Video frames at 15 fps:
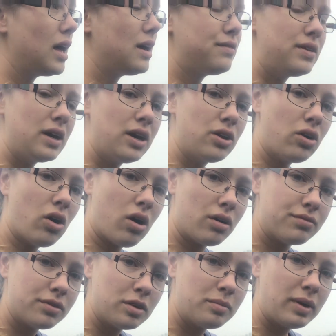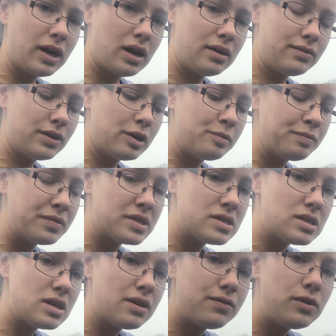If they can offer a behavior,
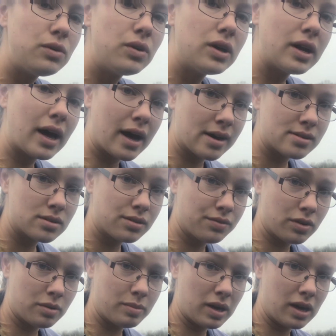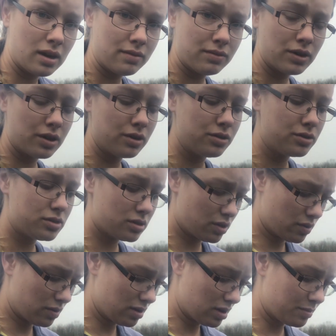see if you can ask for a behavior.
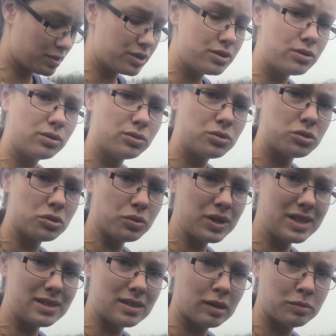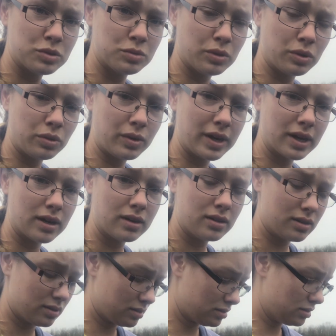So I'm going to do those 3 steps real quick
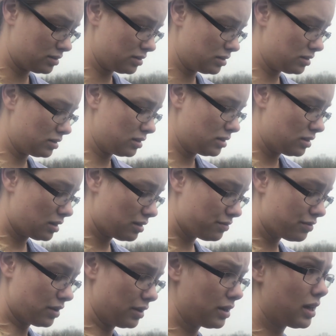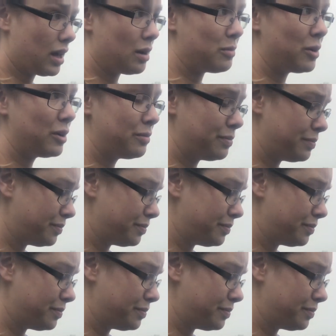in front of the camera.